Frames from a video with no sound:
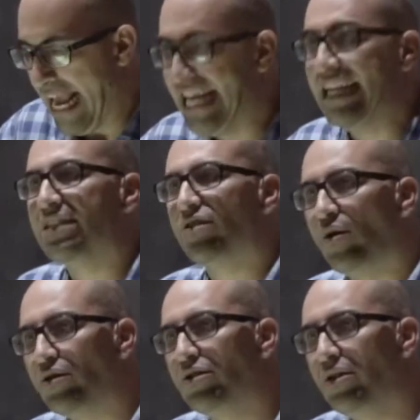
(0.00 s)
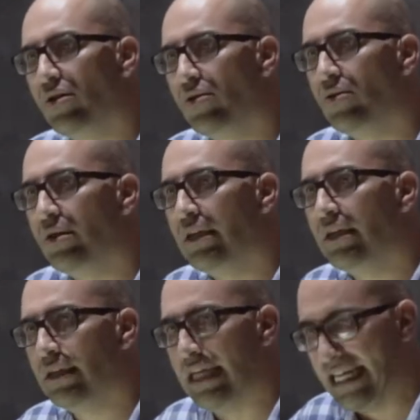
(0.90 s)
It is also
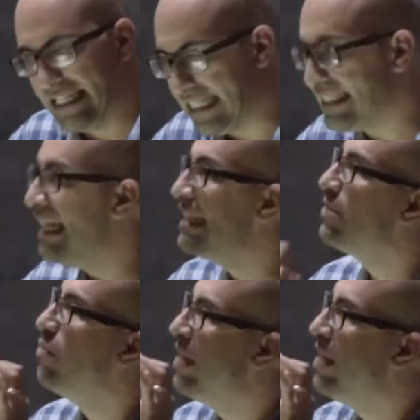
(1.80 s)
anti-Zionism,